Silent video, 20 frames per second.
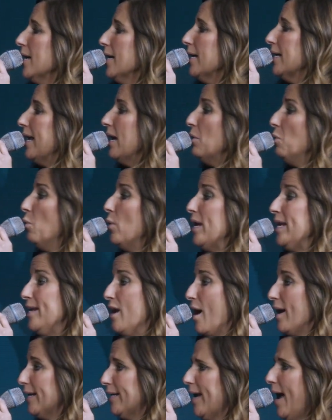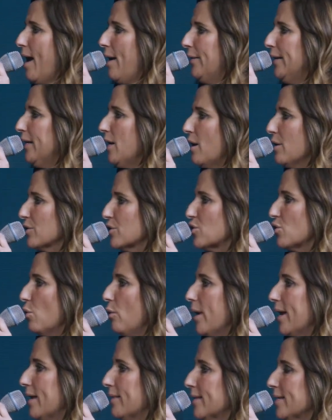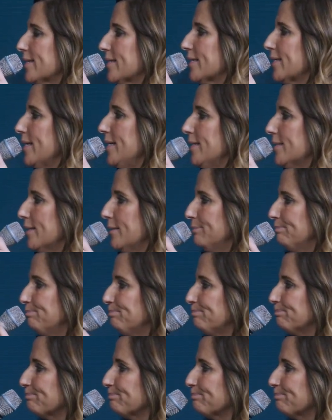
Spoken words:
can we not count it all joy in this season?